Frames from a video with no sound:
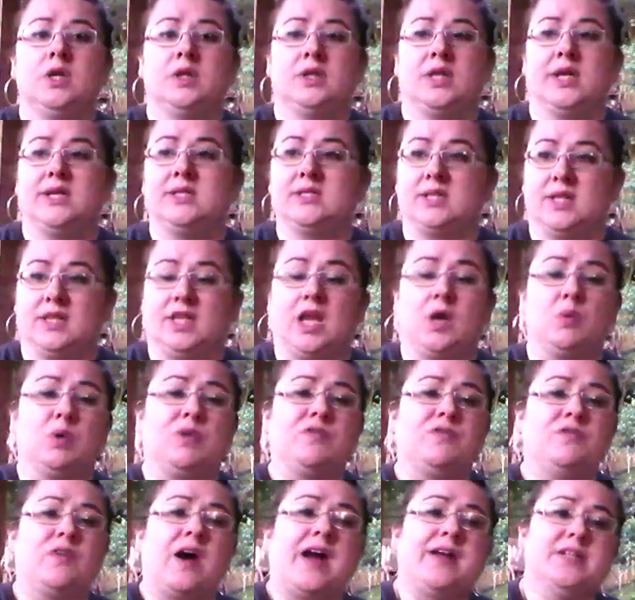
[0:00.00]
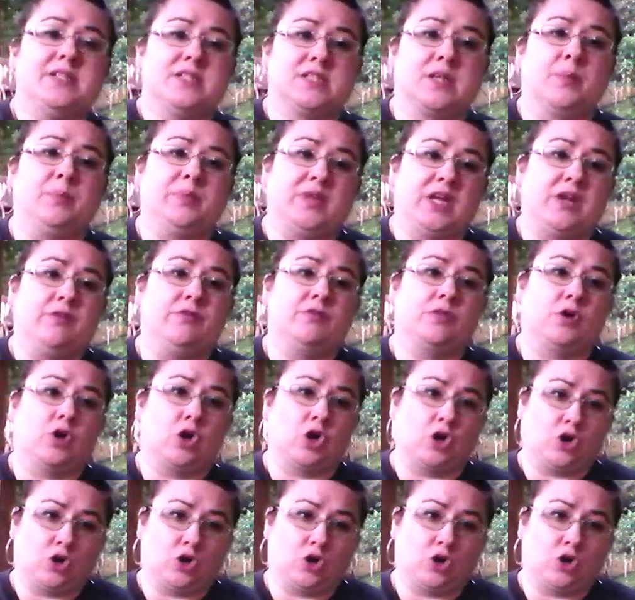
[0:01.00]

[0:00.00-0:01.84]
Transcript: they said they will find something for